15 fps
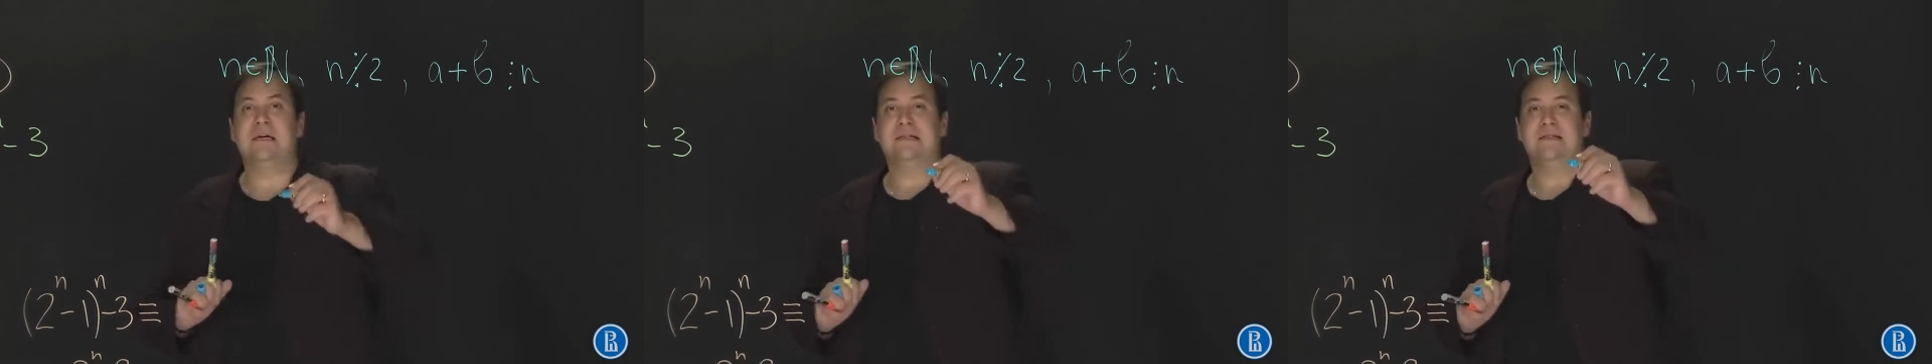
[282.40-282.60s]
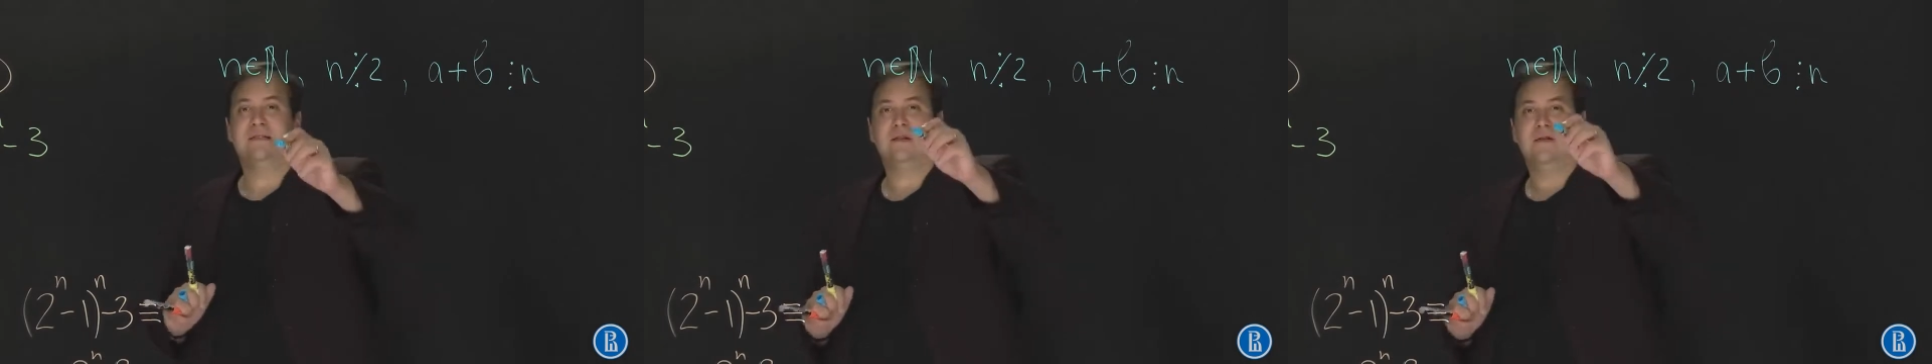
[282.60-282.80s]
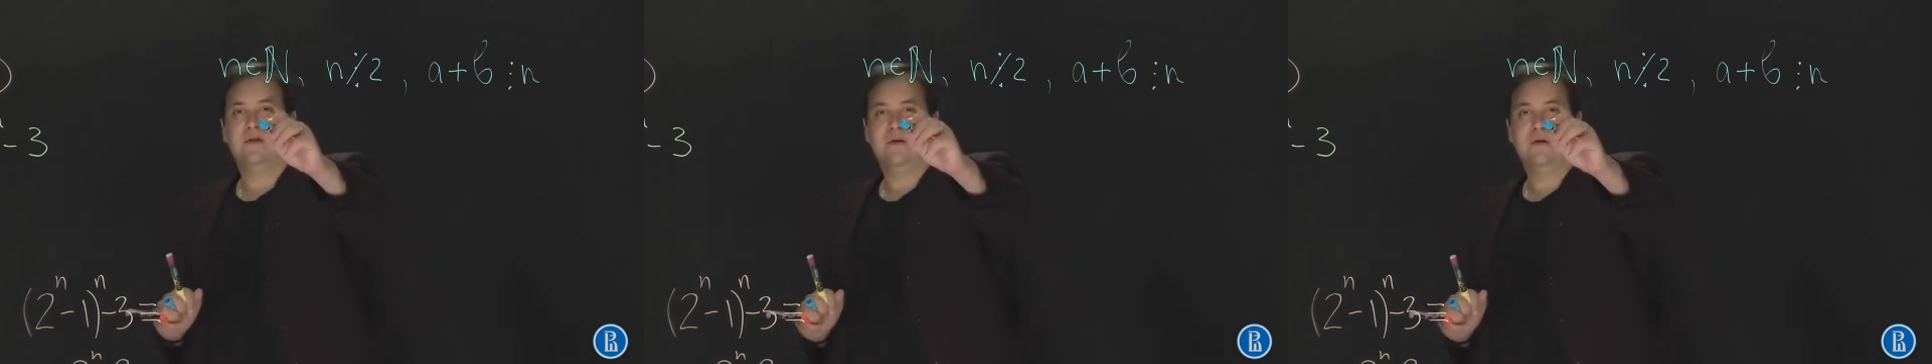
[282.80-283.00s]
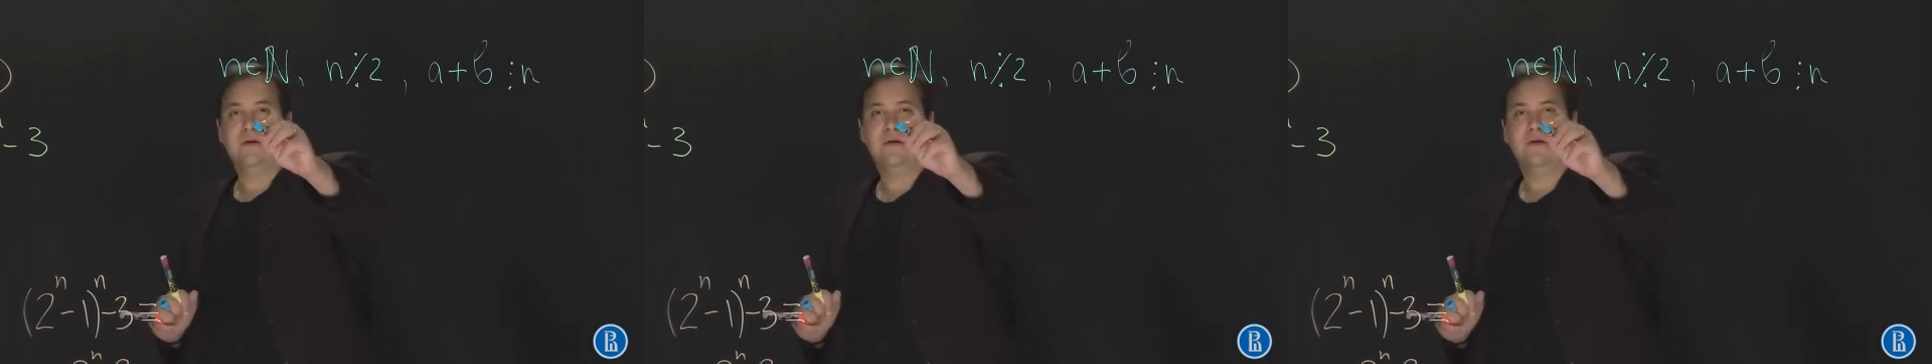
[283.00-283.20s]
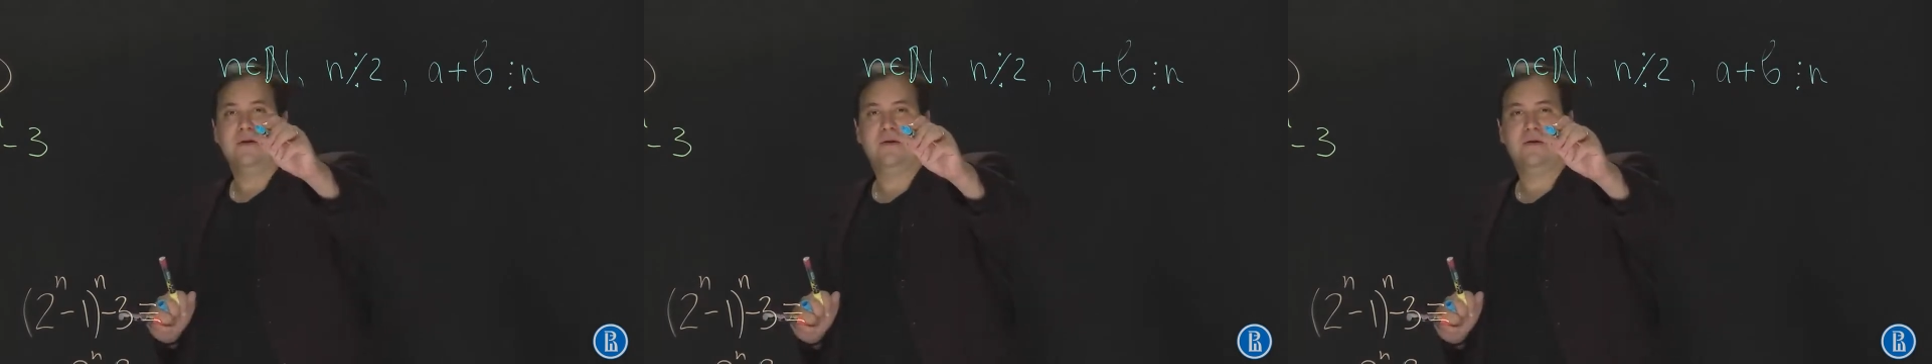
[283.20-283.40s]
consider
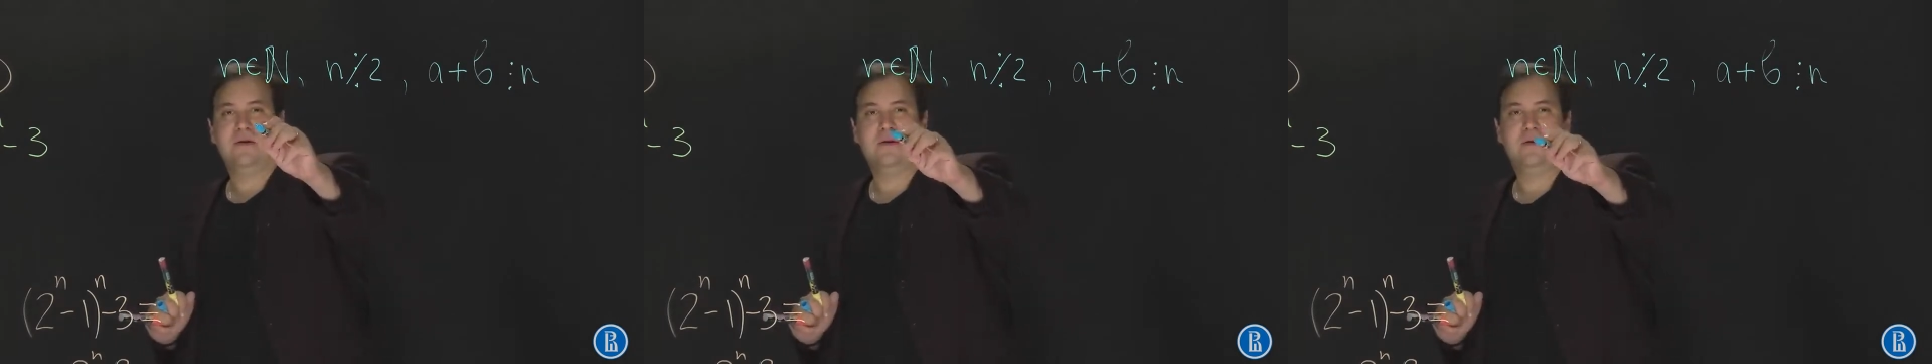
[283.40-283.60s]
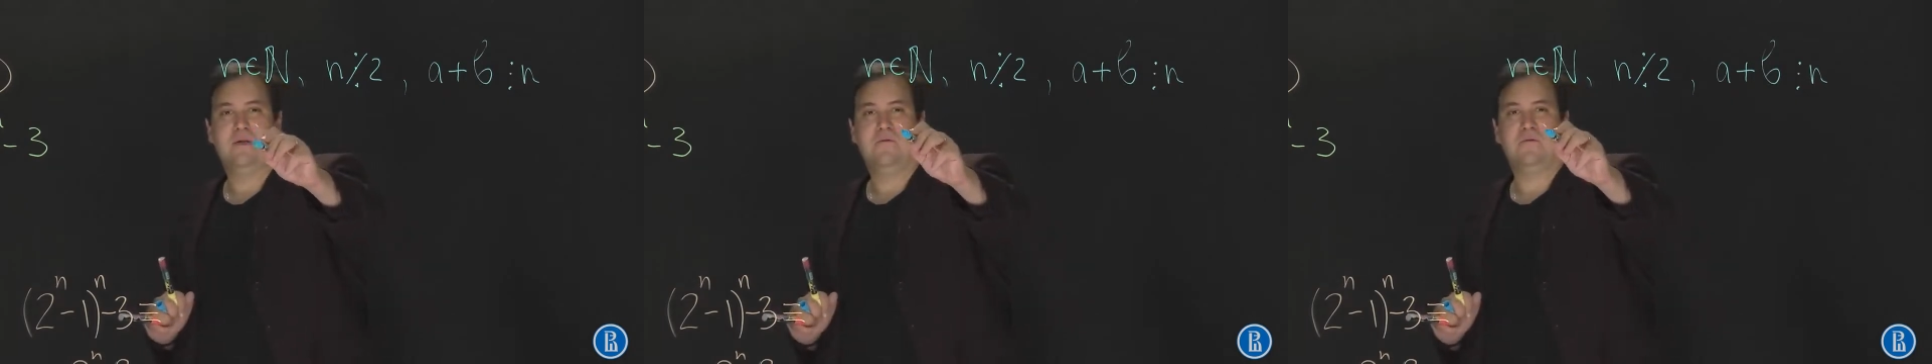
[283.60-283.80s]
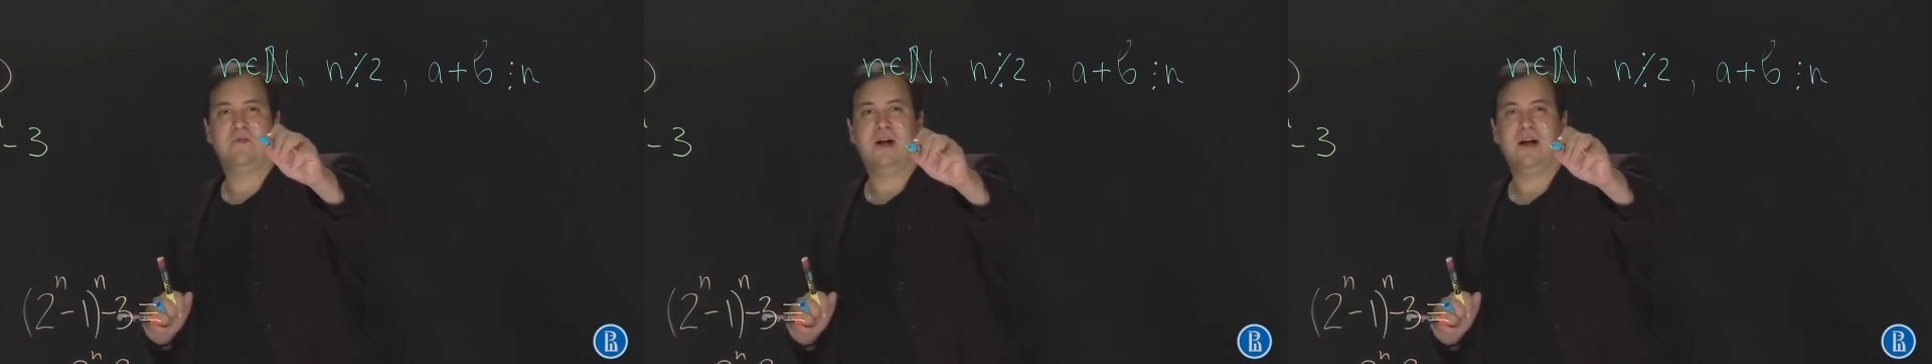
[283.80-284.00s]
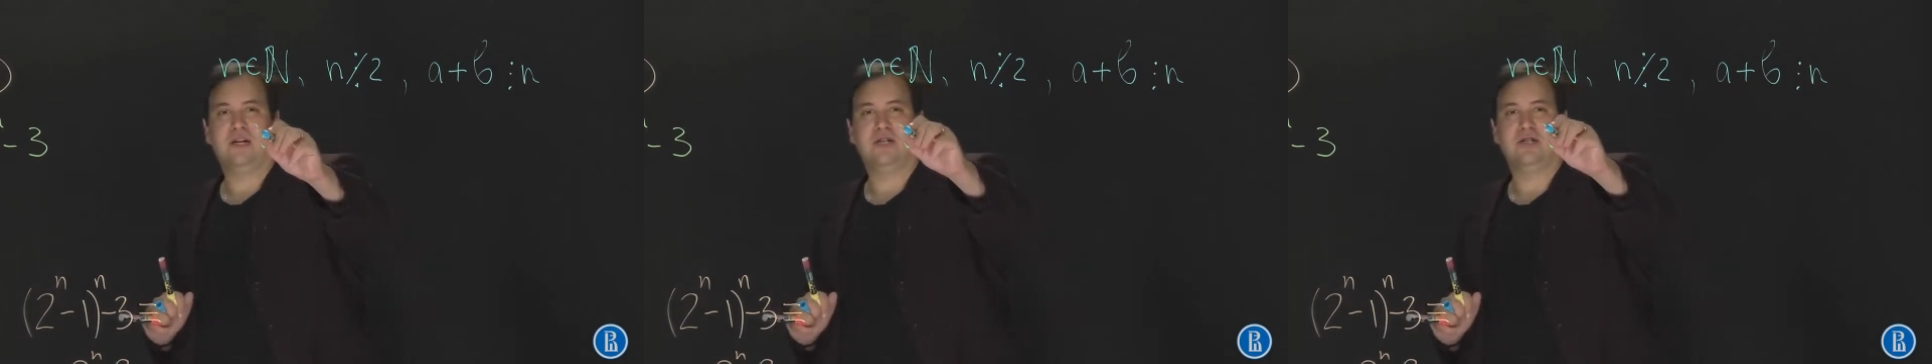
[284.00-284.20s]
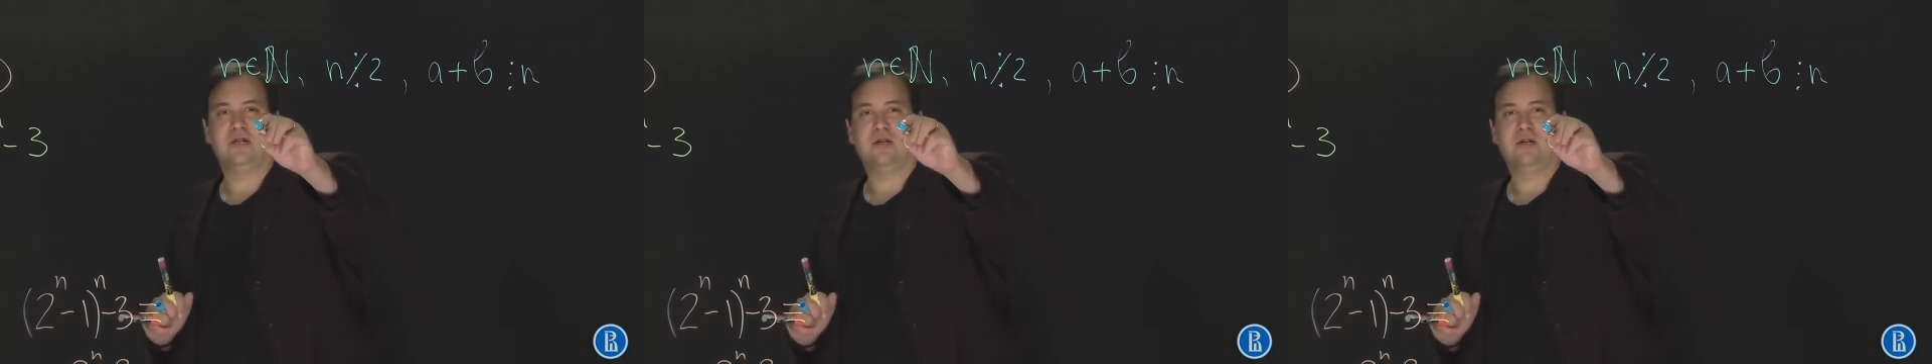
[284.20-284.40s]
the
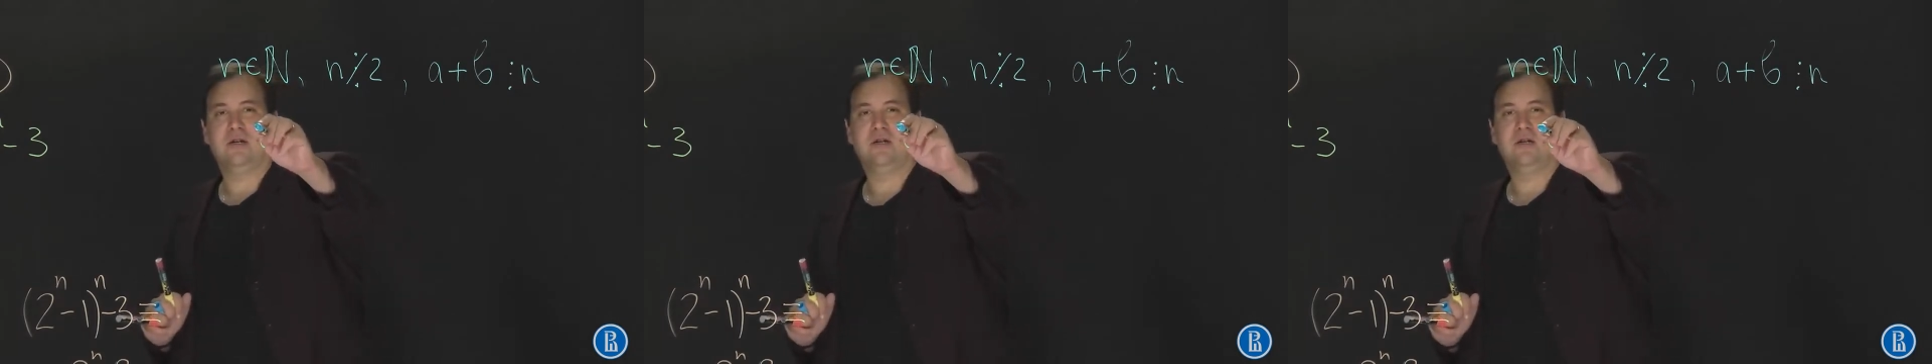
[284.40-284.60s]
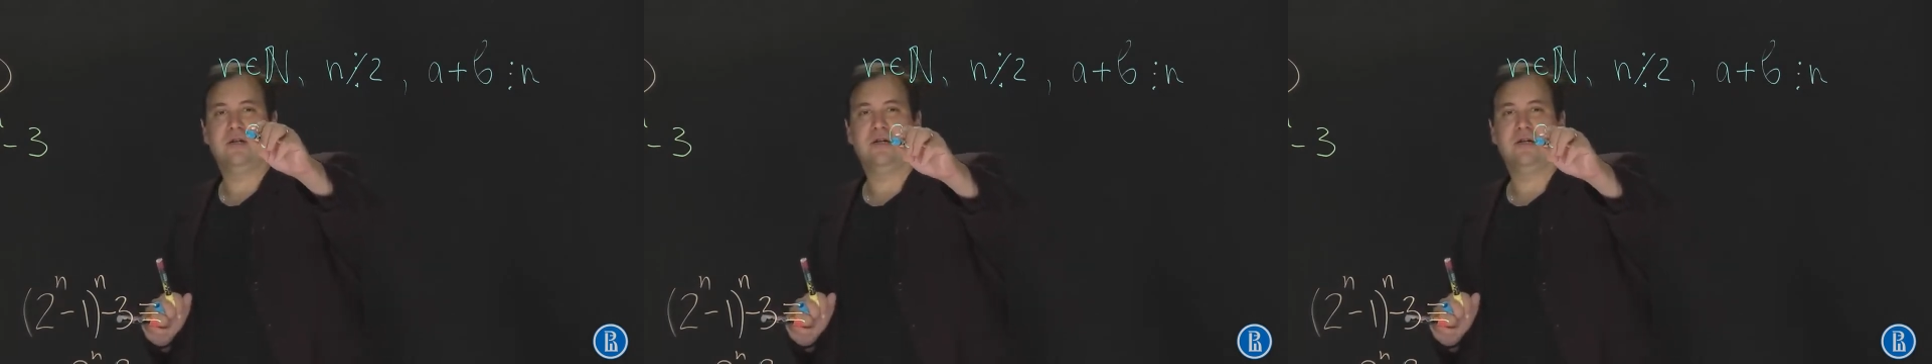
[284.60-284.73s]
fraction